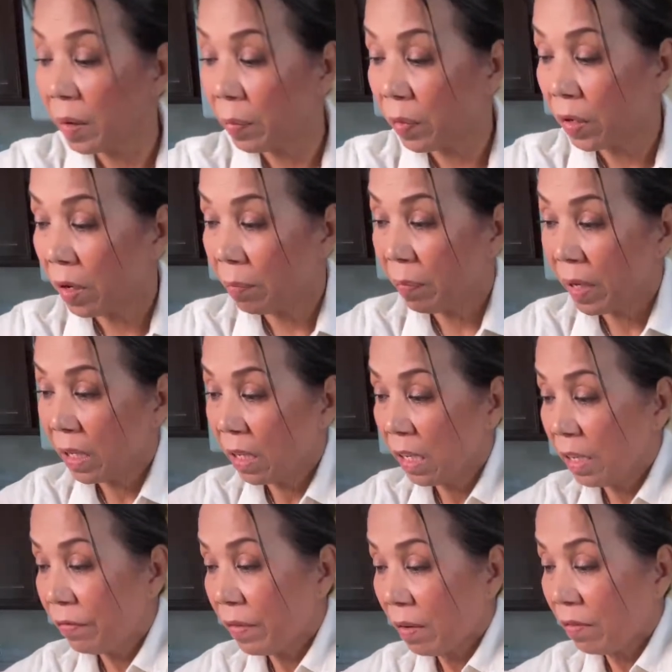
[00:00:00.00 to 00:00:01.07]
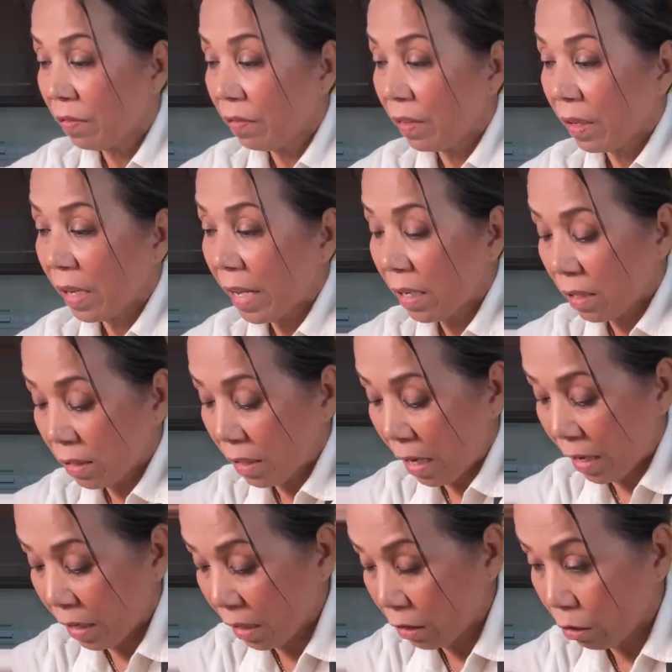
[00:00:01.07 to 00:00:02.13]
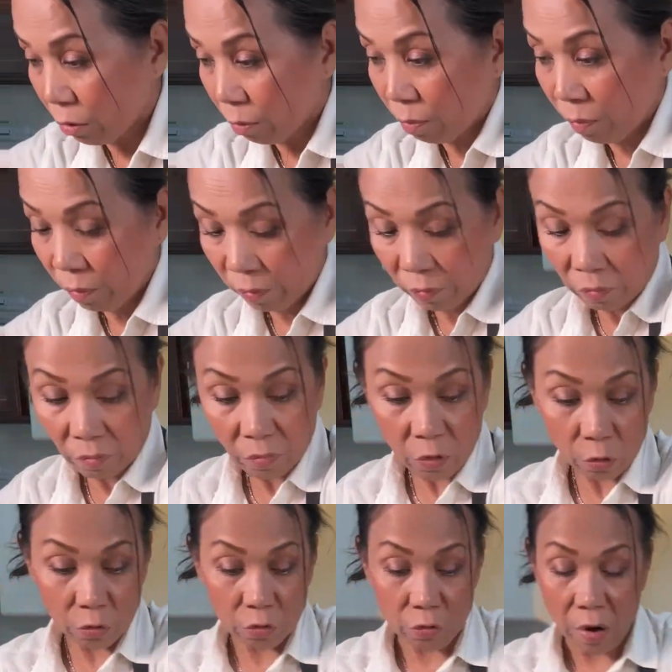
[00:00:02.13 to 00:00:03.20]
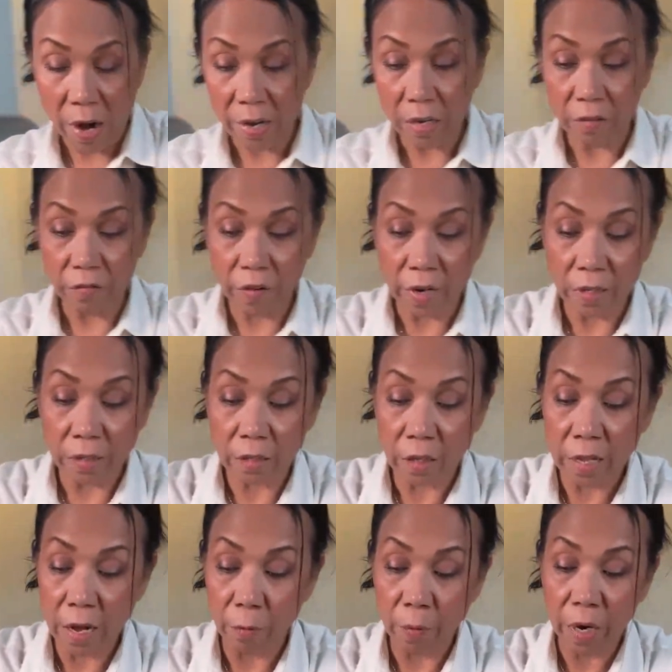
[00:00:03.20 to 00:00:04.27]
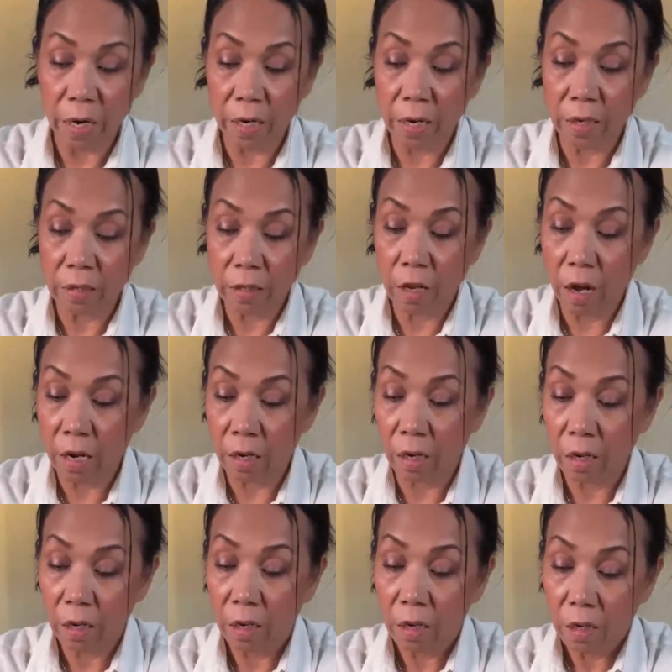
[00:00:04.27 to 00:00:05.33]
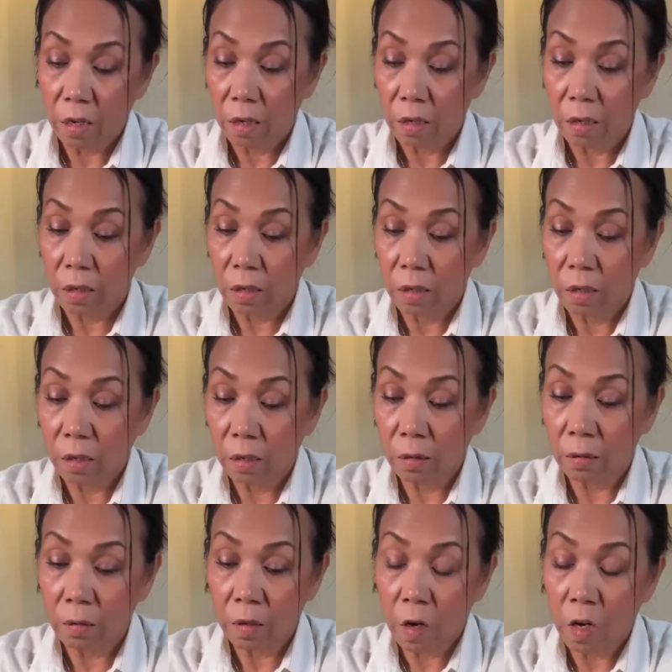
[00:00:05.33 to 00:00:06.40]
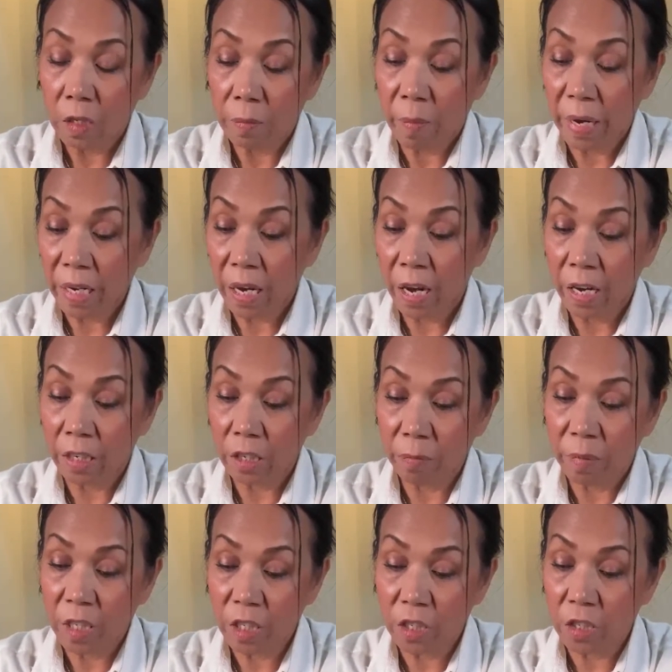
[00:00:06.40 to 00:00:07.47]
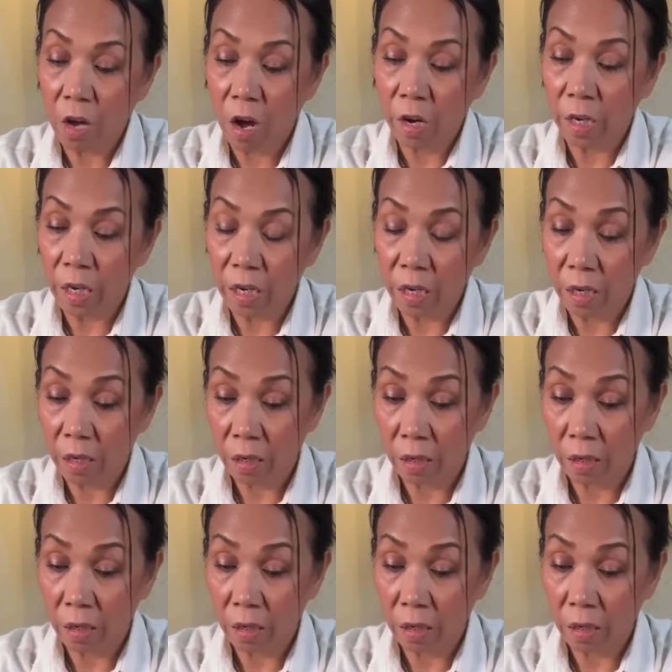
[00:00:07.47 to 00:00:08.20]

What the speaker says: to put a big leaf of lettuce. I need to dry it first, so that way it does not cause my cake to be soggy.